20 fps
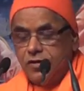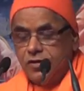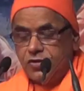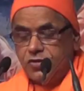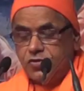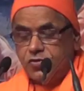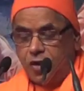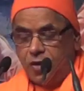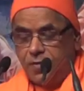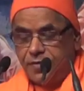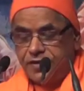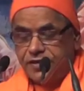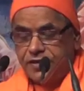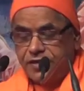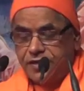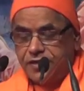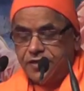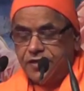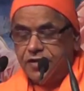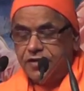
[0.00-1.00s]

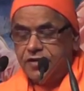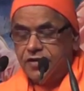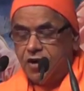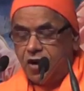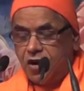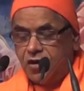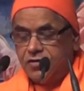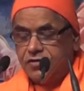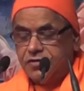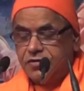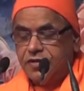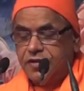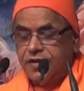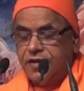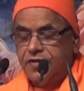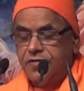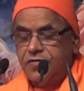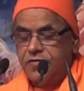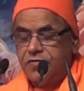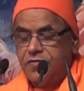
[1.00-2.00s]
Swamiji did not
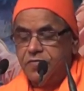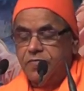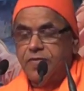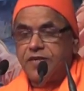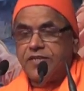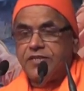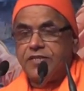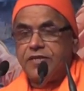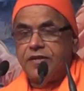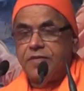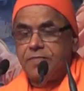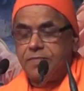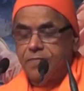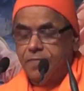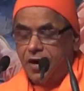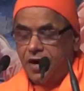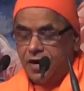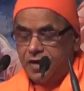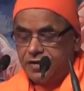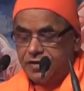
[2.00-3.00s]
give much
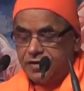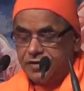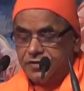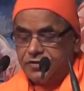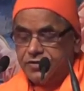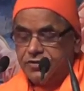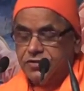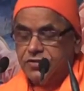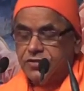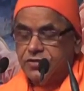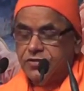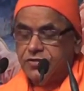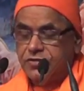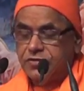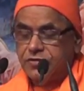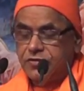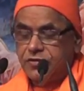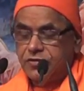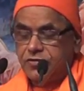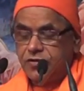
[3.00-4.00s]
importance
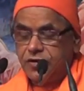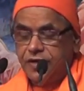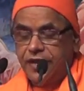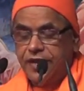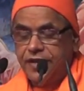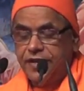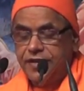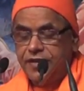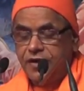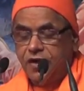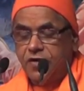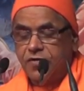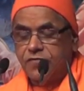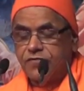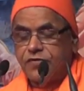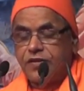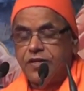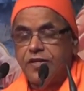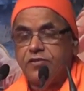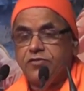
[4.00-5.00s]
to any
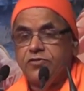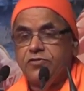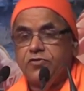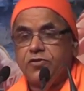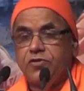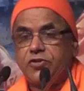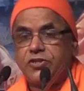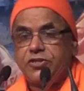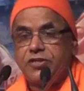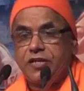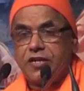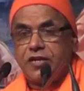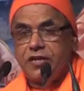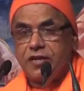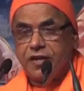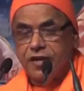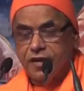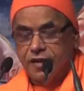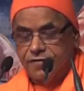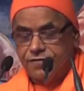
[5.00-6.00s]
of these
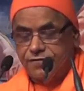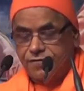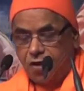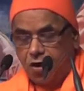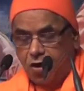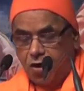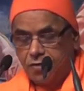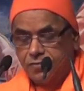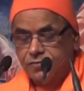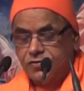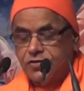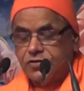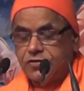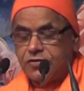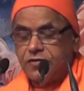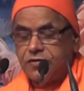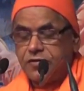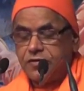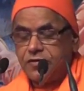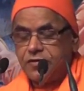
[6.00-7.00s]
social
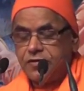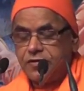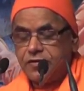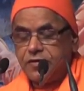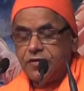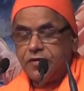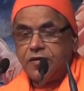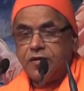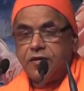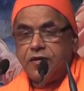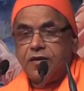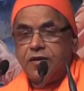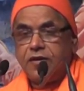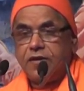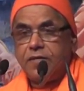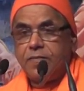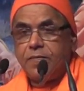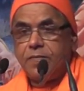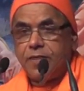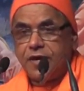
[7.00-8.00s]
reforms,
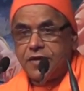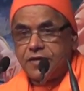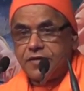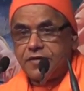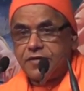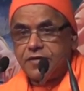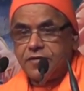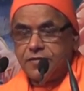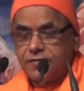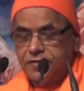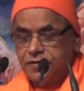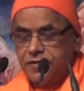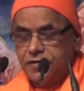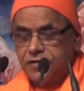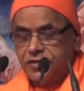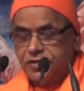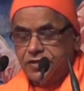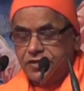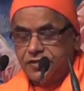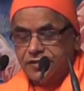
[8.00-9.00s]
but
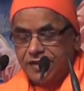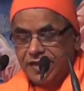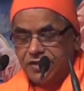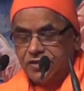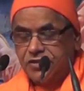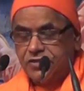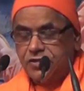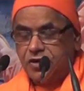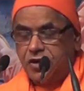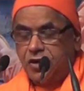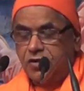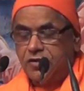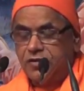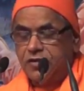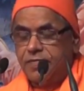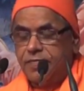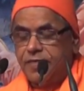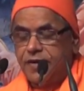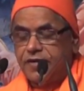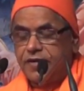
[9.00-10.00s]
stressed on
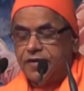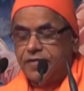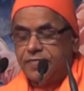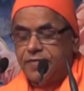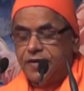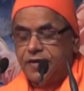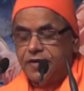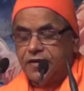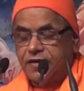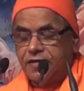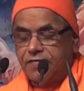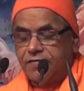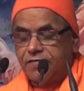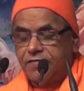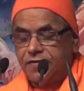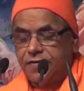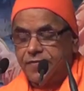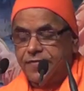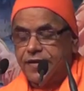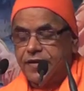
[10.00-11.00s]
the betterment of
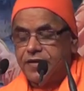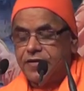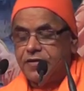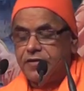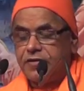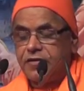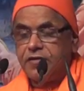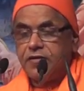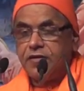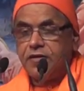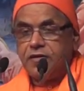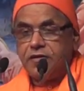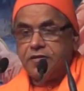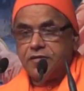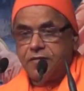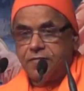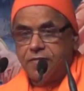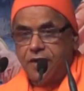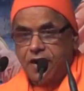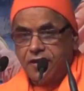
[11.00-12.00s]
women,
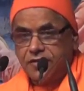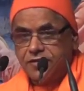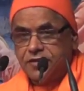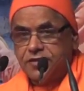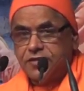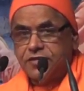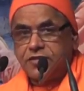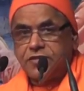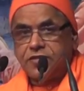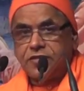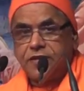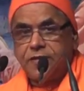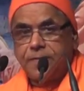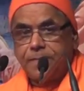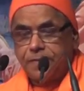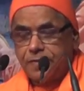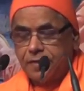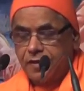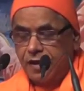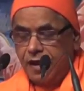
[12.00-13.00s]
the masses,
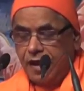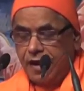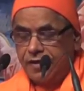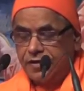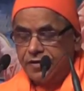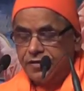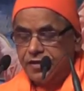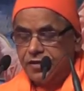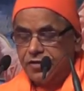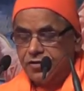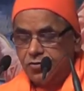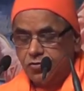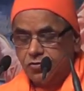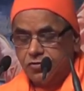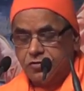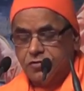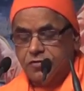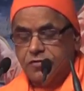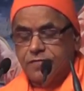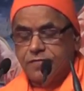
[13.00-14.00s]
and the
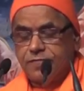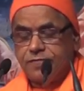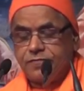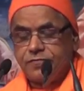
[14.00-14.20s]
youth.